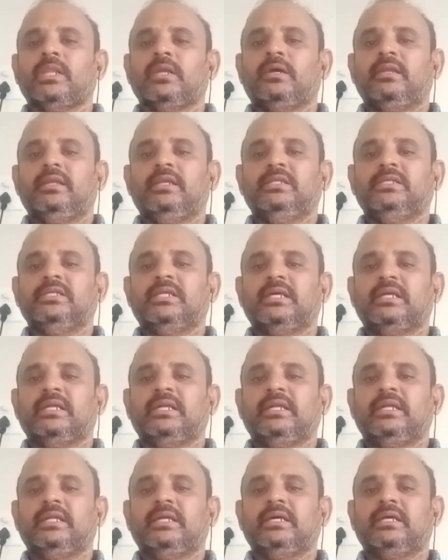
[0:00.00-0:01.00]

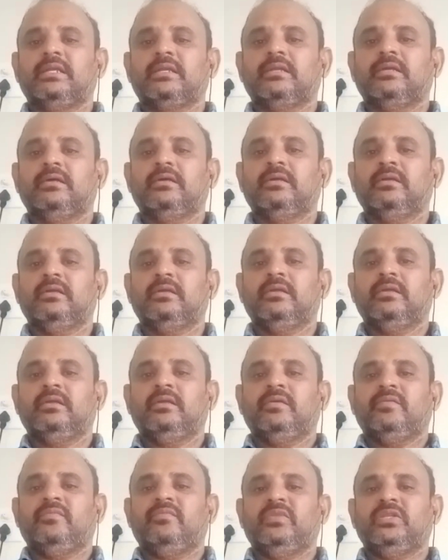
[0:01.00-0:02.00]
regenerator,
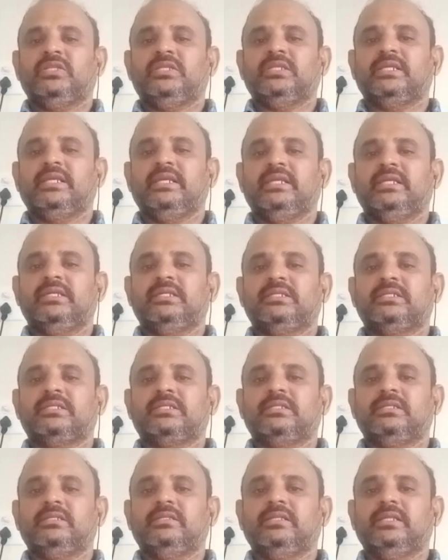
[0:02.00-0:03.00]
which heats
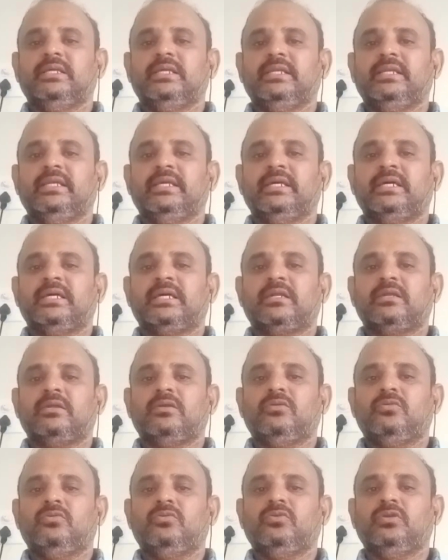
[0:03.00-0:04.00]
the air
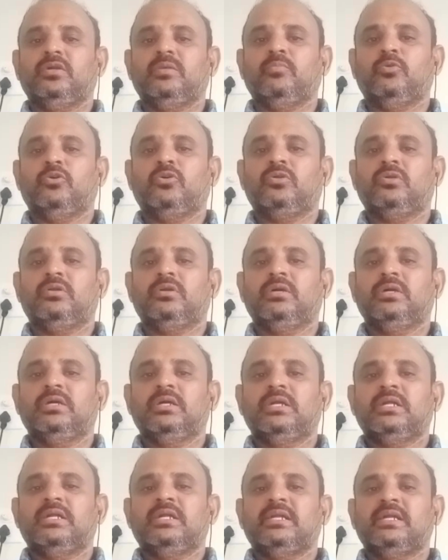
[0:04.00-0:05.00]
to about
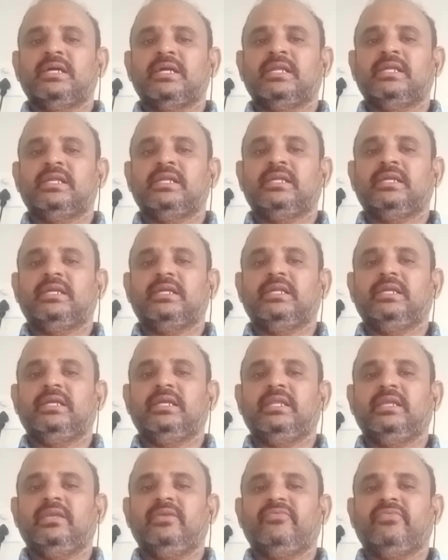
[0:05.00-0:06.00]
900
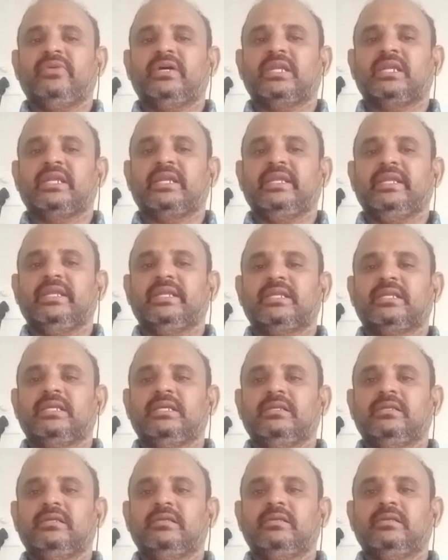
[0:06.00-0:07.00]
degree Fahrenheit.
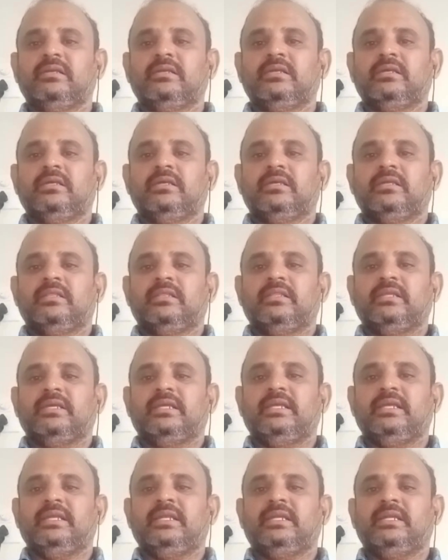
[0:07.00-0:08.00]
The
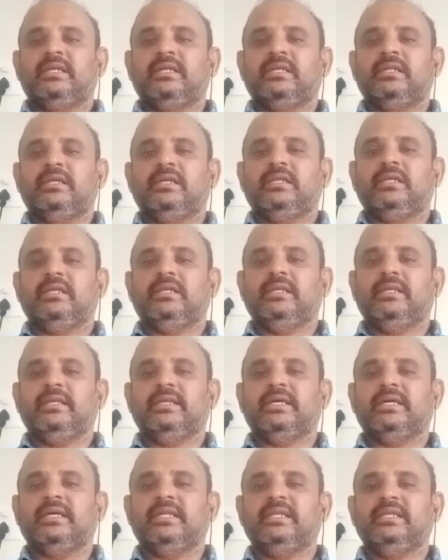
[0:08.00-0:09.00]
heated
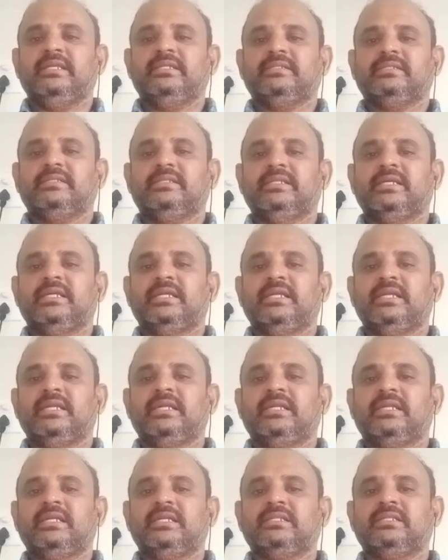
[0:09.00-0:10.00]
air is then
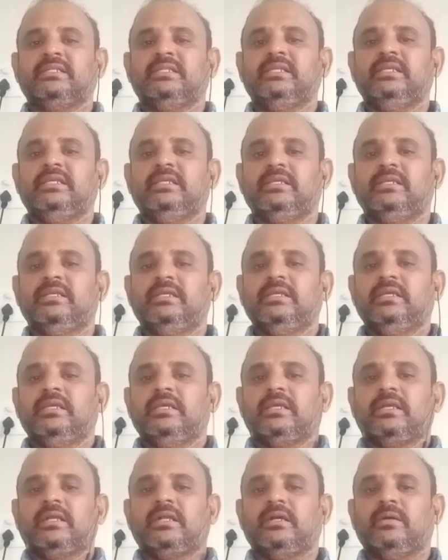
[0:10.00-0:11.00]
enters the
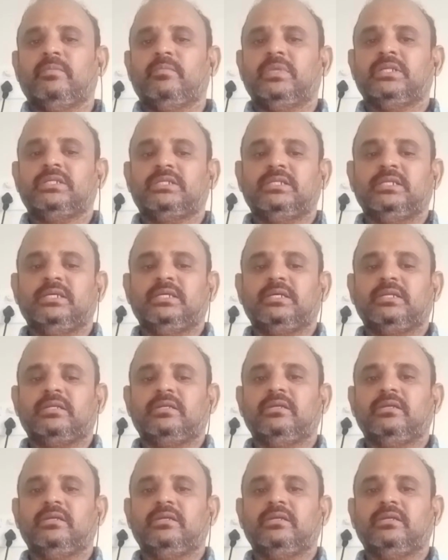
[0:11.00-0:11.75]
combustor,